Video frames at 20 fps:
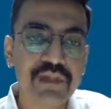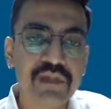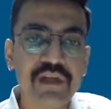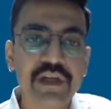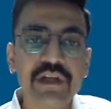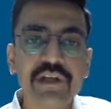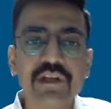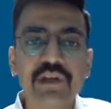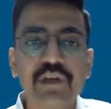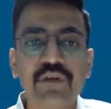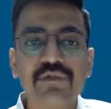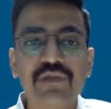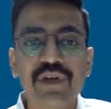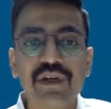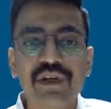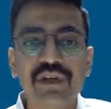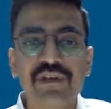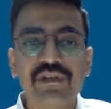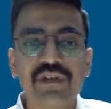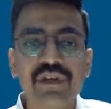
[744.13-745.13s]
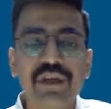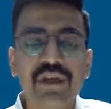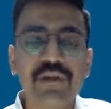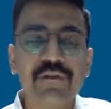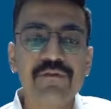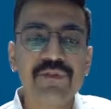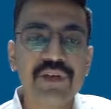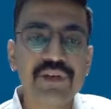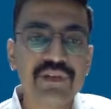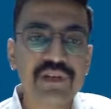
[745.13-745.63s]
Right? Now, what does
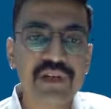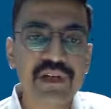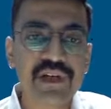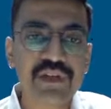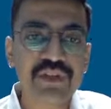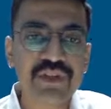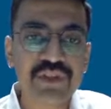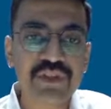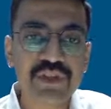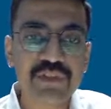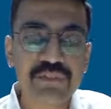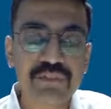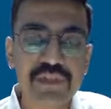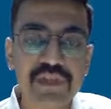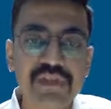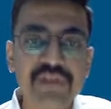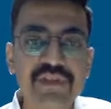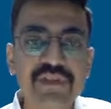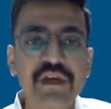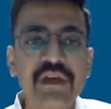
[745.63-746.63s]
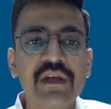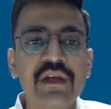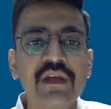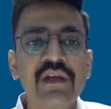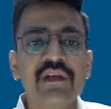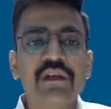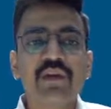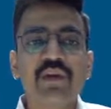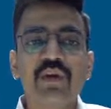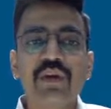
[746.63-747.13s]
inverse relationship means?
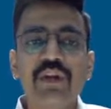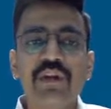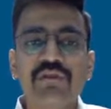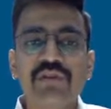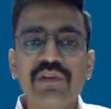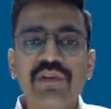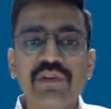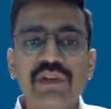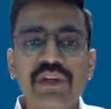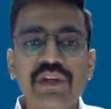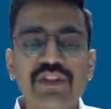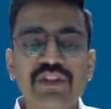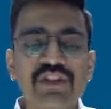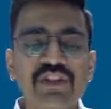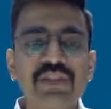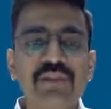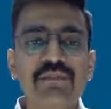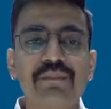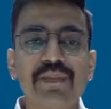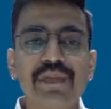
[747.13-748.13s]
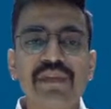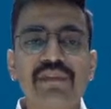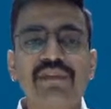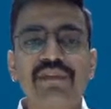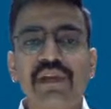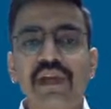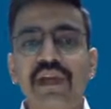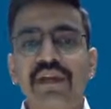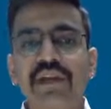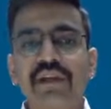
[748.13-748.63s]
Now, inverse relationship means
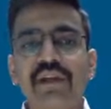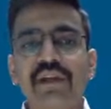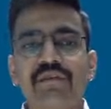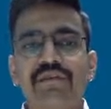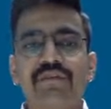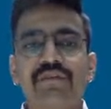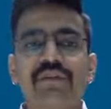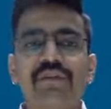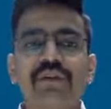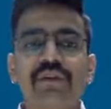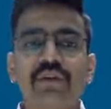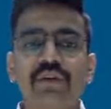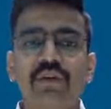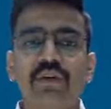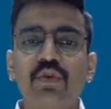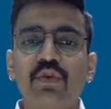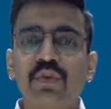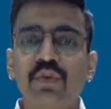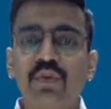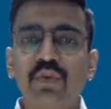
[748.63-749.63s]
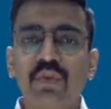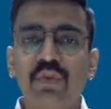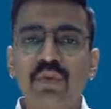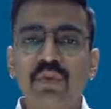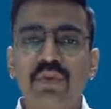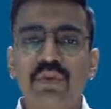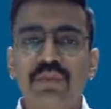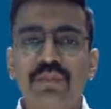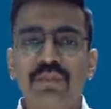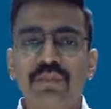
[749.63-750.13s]
that
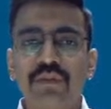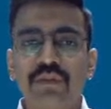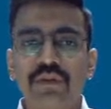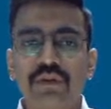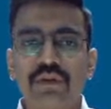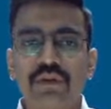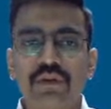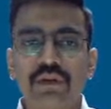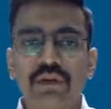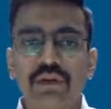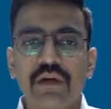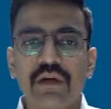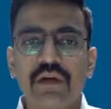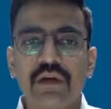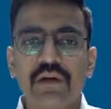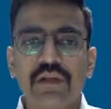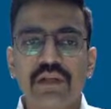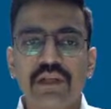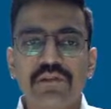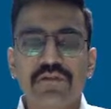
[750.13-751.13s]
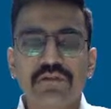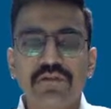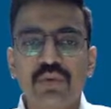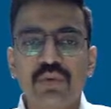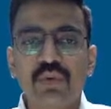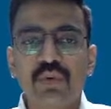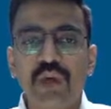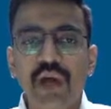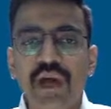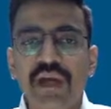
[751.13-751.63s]
uh, if
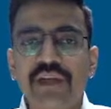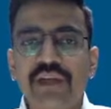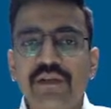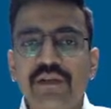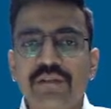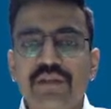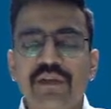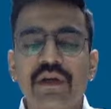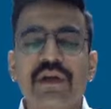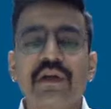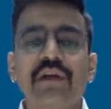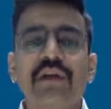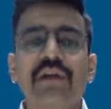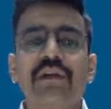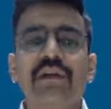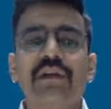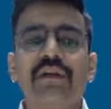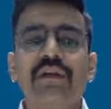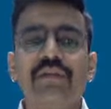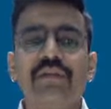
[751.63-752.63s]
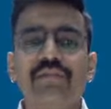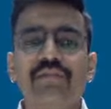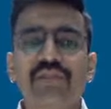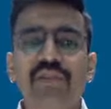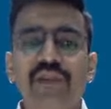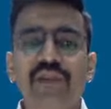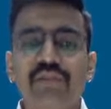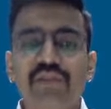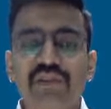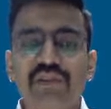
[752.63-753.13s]
two items are
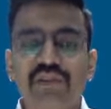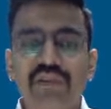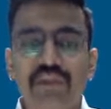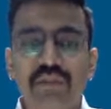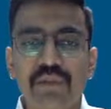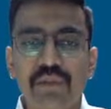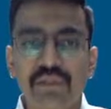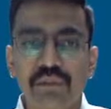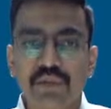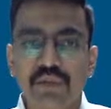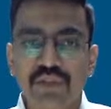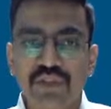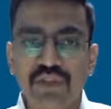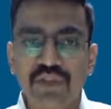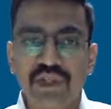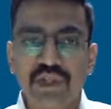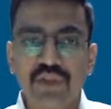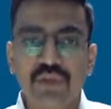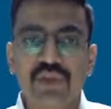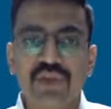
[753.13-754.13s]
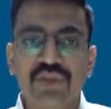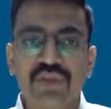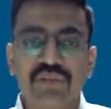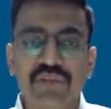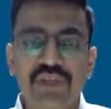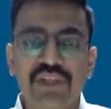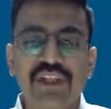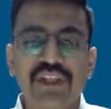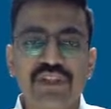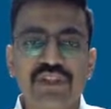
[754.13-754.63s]
inversely proportionate
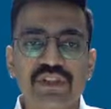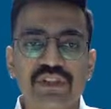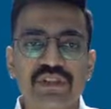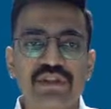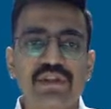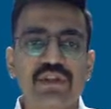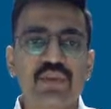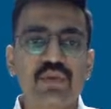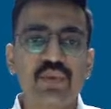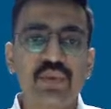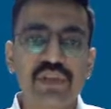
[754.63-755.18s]
with each other,